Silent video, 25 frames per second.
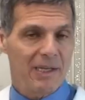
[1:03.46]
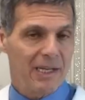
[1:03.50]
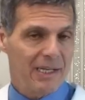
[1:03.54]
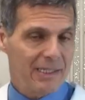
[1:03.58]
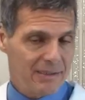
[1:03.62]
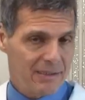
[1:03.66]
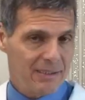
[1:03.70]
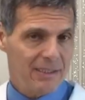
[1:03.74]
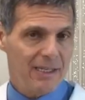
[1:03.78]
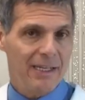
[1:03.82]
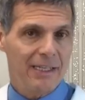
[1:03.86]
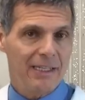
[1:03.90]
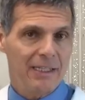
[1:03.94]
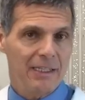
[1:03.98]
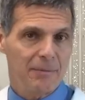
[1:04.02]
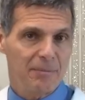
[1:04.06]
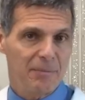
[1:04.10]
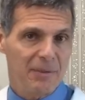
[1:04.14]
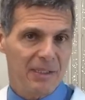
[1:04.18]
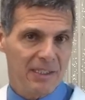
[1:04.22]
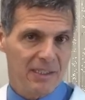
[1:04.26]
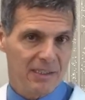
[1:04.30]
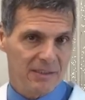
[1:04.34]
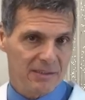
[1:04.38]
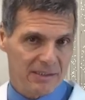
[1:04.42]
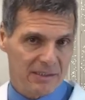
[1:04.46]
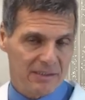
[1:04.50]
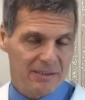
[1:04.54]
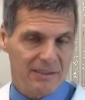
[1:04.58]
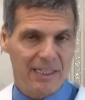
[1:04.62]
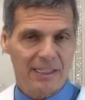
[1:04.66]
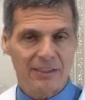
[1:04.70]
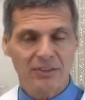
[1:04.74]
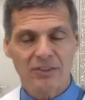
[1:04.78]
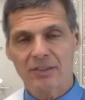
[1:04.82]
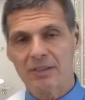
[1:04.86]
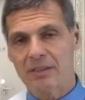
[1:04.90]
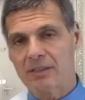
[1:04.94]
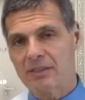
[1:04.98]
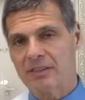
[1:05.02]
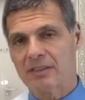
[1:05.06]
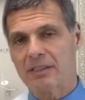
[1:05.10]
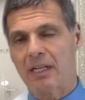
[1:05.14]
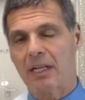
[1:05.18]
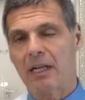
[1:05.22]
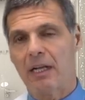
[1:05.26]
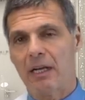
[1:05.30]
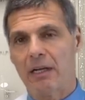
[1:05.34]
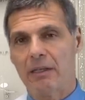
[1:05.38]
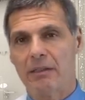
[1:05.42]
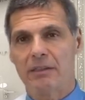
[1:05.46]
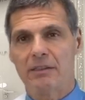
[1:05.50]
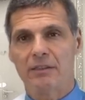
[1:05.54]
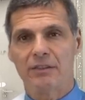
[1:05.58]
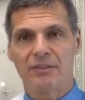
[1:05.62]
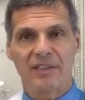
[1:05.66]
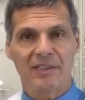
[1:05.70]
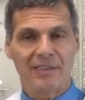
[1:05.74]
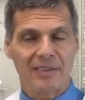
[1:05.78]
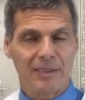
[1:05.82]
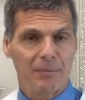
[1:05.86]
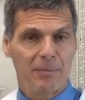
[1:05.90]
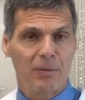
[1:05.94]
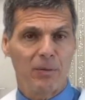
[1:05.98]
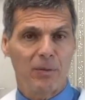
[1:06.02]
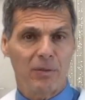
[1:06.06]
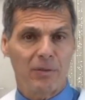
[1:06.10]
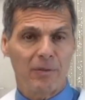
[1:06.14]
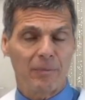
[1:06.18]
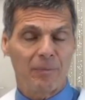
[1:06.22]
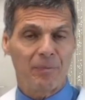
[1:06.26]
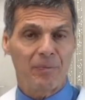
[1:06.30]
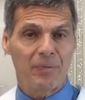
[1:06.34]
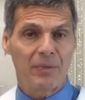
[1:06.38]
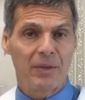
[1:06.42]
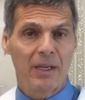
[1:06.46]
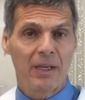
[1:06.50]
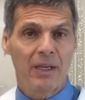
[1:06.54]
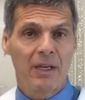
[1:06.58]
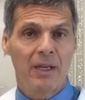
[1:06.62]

but I take it because intestinal cell health is very important.